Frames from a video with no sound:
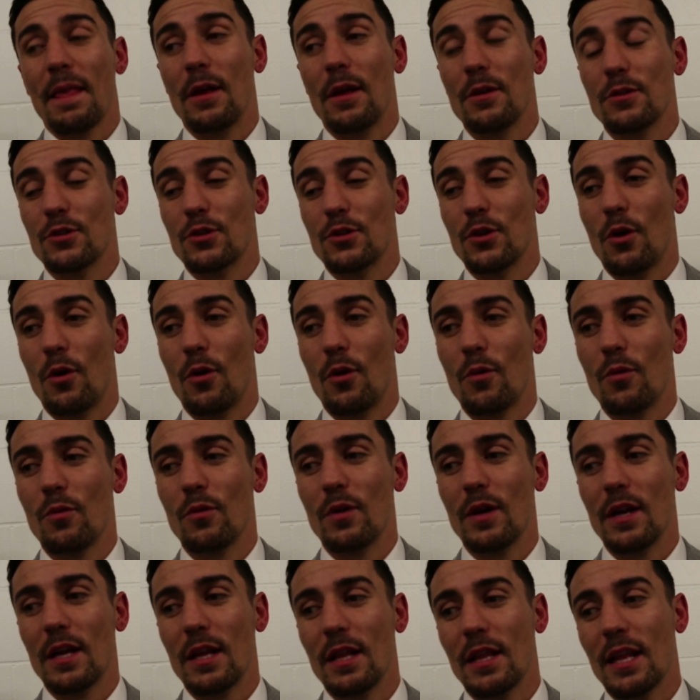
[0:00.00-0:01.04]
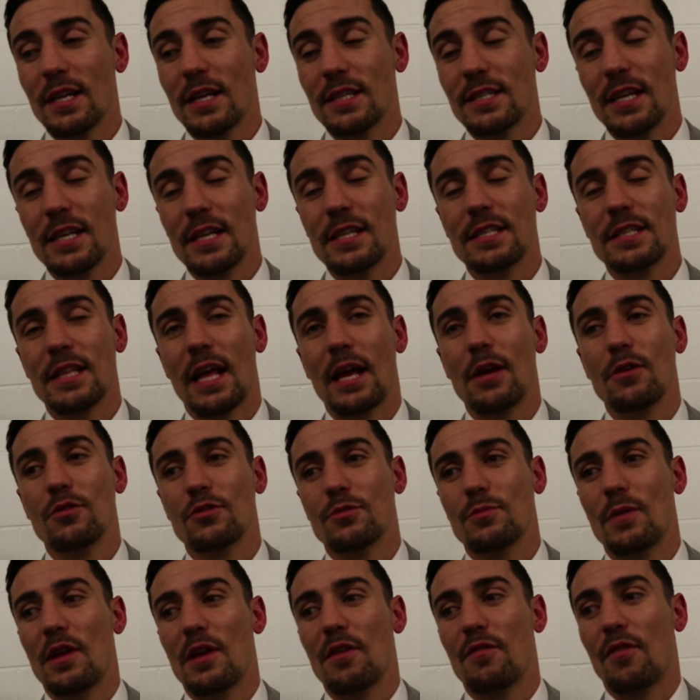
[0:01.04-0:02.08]
So, like say,
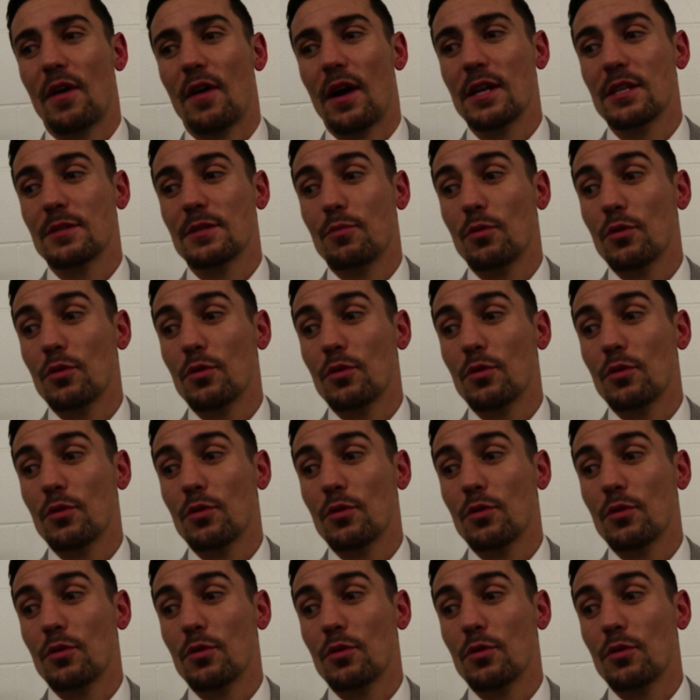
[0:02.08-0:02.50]
styles make fights,